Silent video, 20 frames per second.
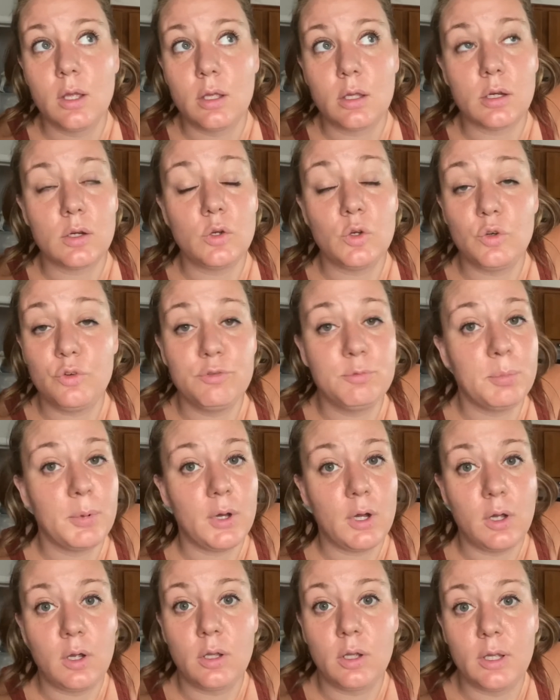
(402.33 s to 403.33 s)

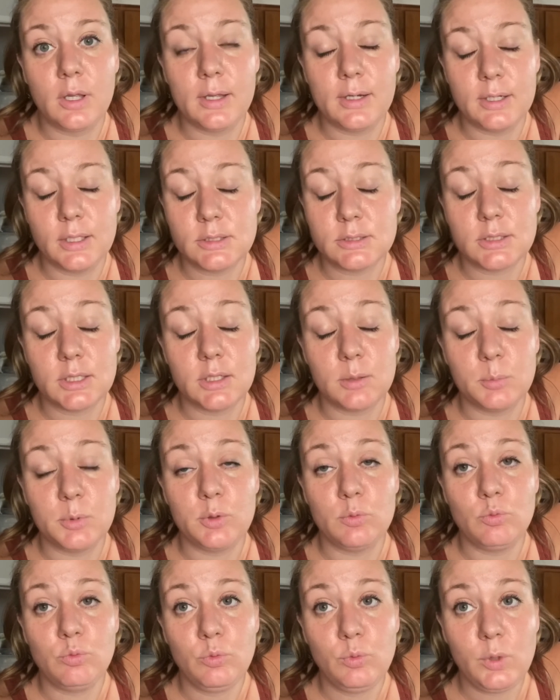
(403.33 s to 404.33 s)
goofball, and it's going to be
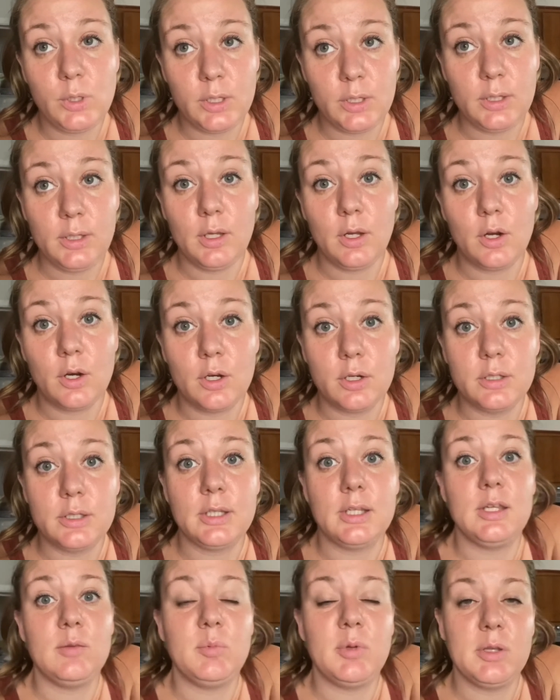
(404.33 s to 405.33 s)
really hard to
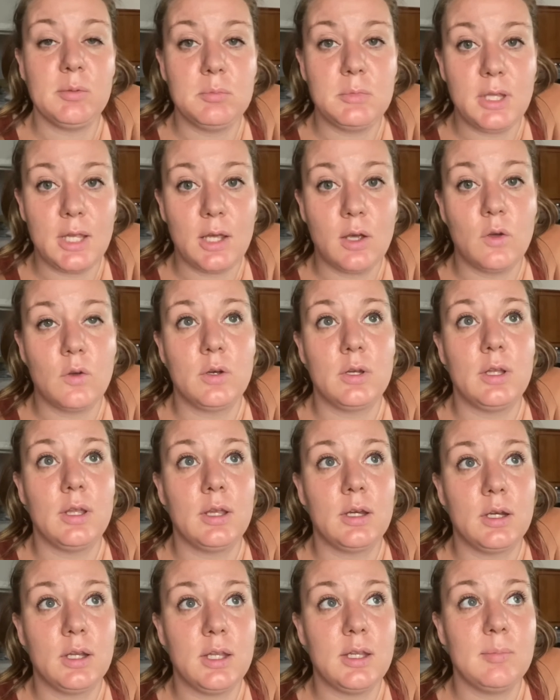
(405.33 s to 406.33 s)
keep him down
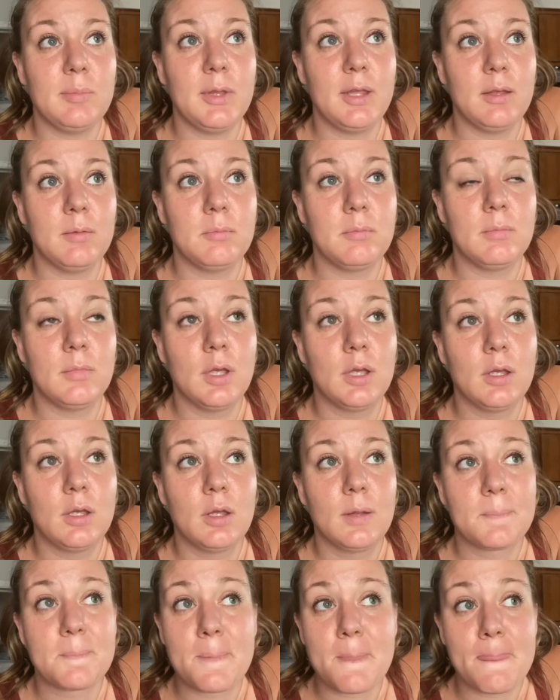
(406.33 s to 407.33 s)
and keep him
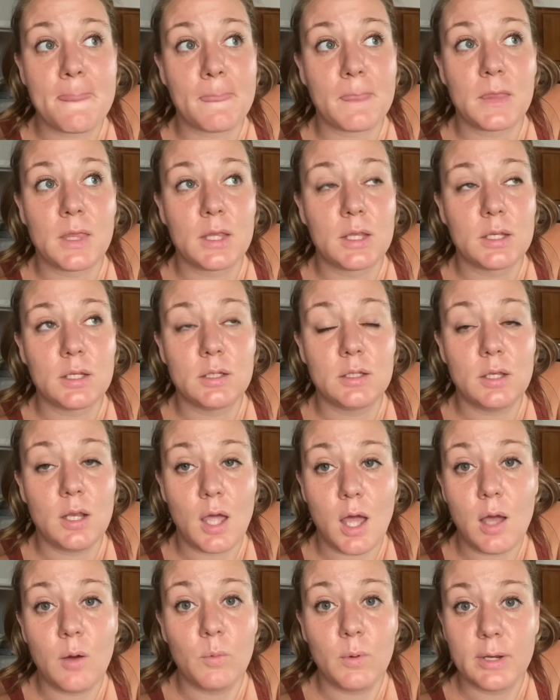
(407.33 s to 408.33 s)

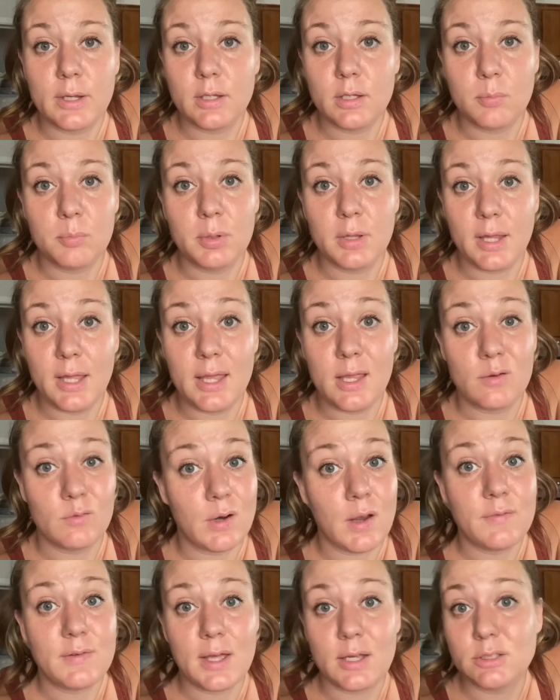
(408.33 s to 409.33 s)
not wanting to play in
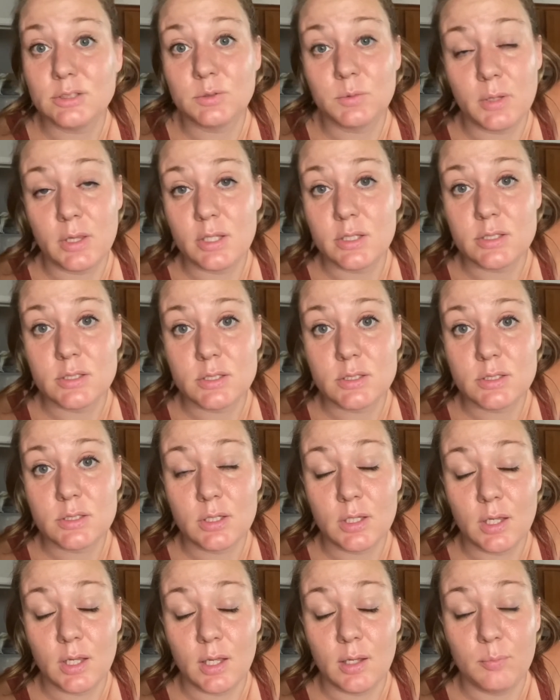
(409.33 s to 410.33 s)
roughhouse with his
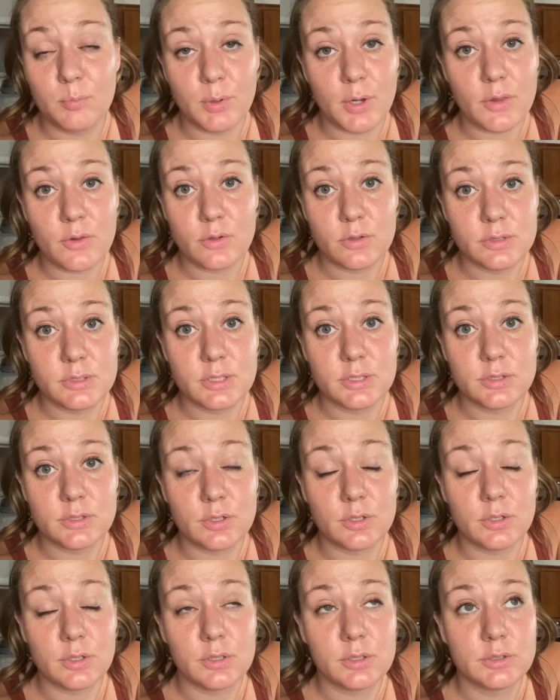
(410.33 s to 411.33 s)
uh, brother and
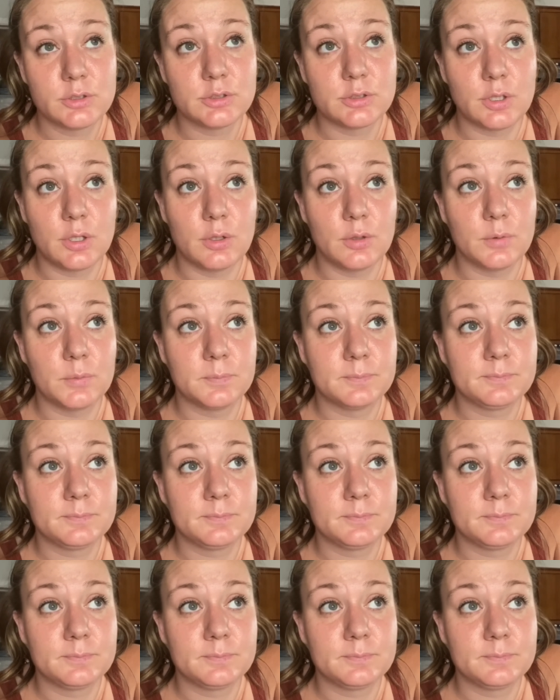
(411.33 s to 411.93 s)
sister. So